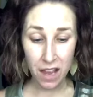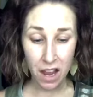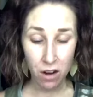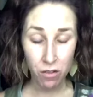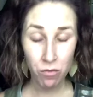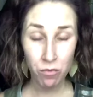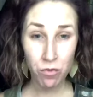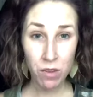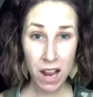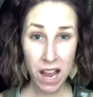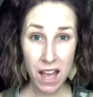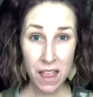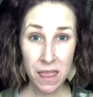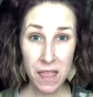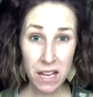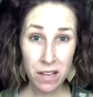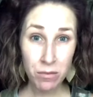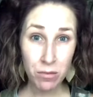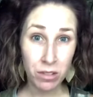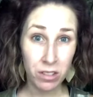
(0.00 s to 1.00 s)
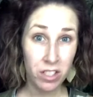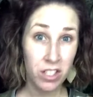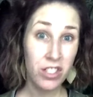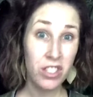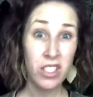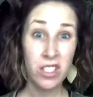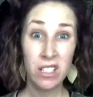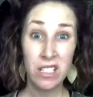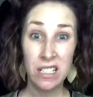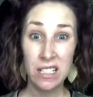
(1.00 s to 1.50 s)
that red that will
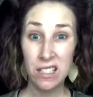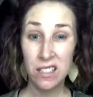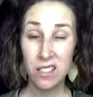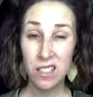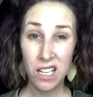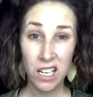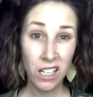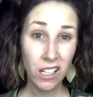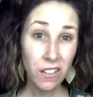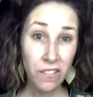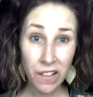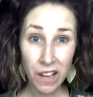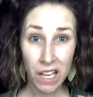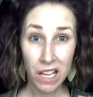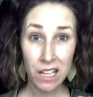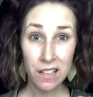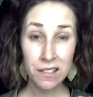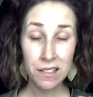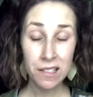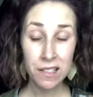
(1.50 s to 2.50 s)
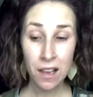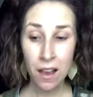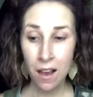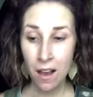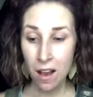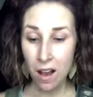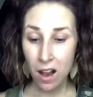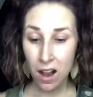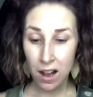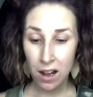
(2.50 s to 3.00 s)
just going to stain your face.
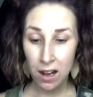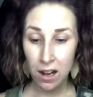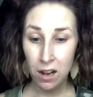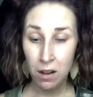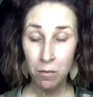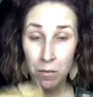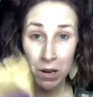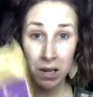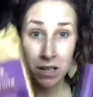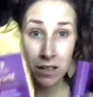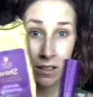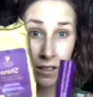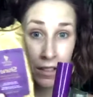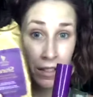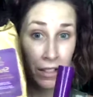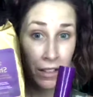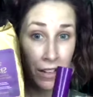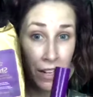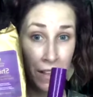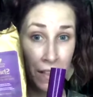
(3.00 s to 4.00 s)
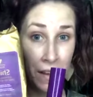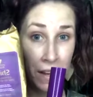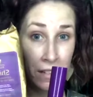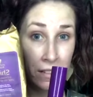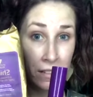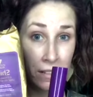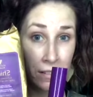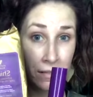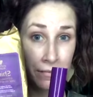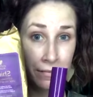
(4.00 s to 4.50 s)
Um, you need
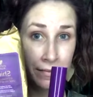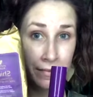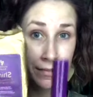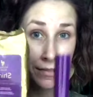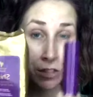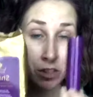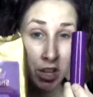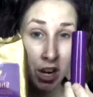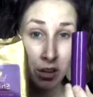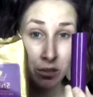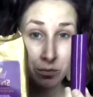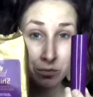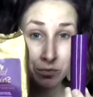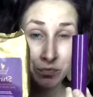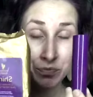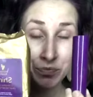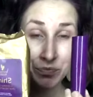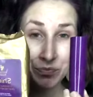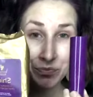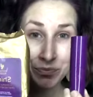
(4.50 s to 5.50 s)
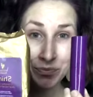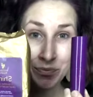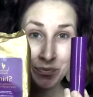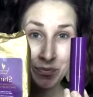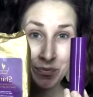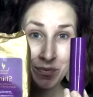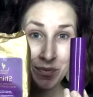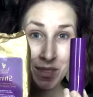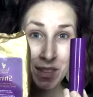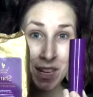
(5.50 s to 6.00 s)
this. So,
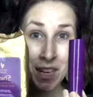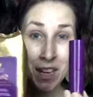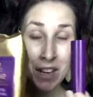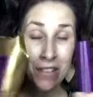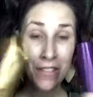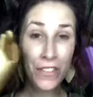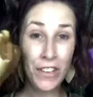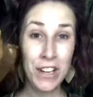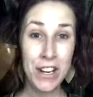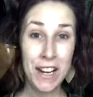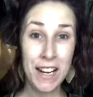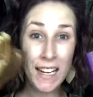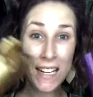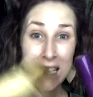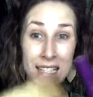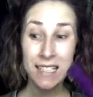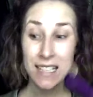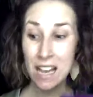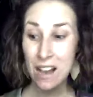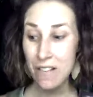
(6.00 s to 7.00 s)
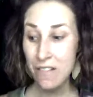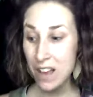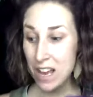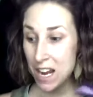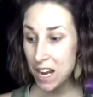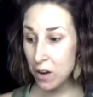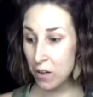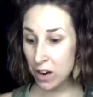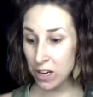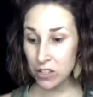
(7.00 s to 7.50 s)
if you guys have
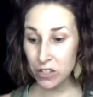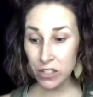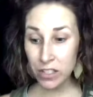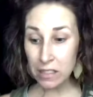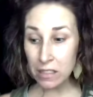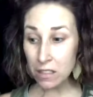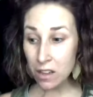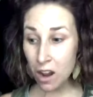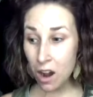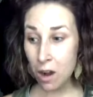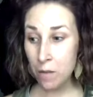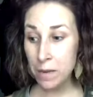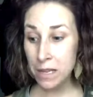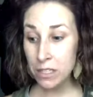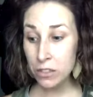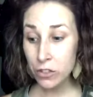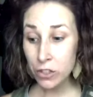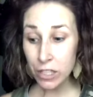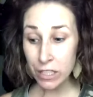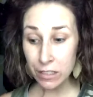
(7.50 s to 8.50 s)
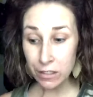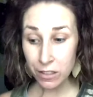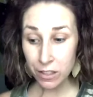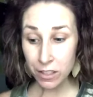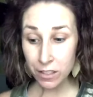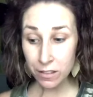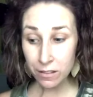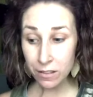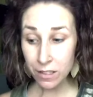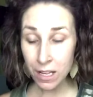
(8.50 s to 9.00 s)
any questions, comments, or
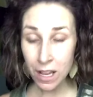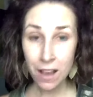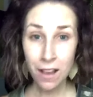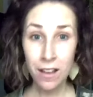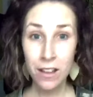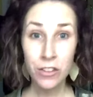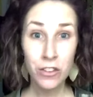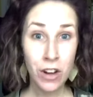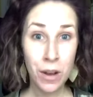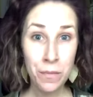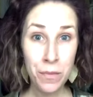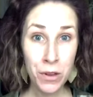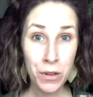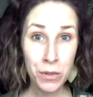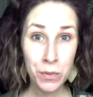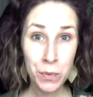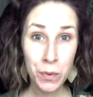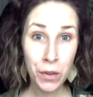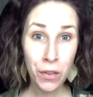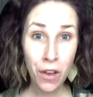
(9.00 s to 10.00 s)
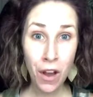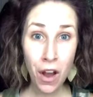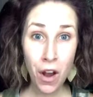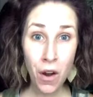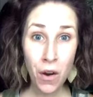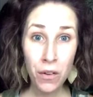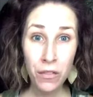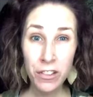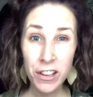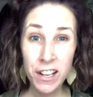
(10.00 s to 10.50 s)
concerns, drop those
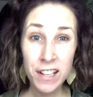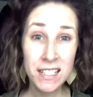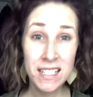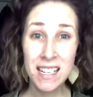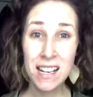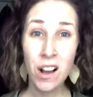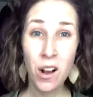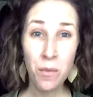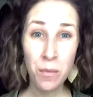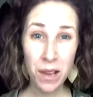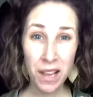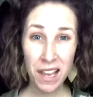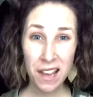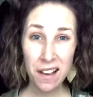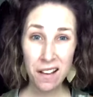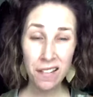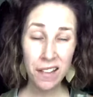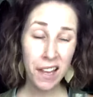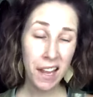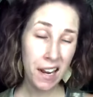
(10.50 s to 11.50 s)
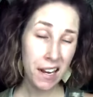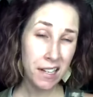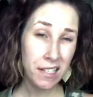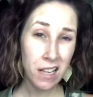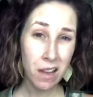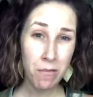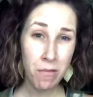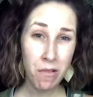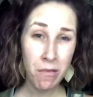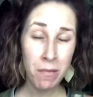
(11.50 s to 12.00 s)
below. If you guys need help picking out like any
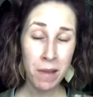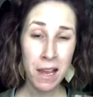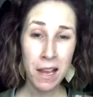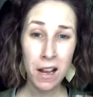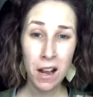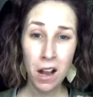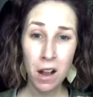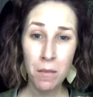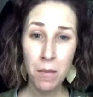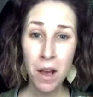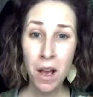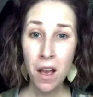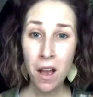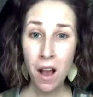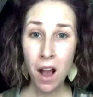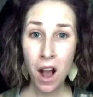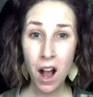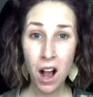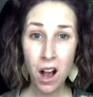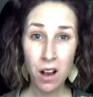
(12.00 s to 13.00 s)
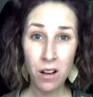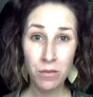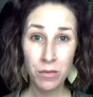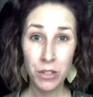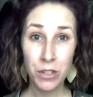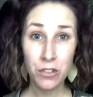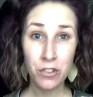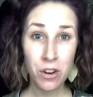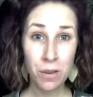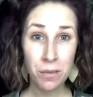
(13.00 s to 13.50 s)
type of makeup, um,
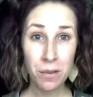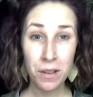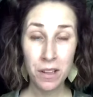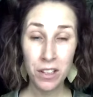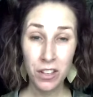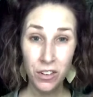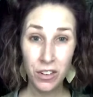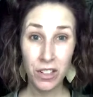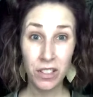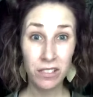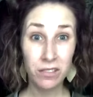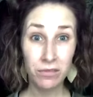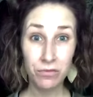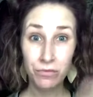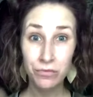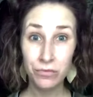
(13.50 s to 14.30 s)
you can drop it. You can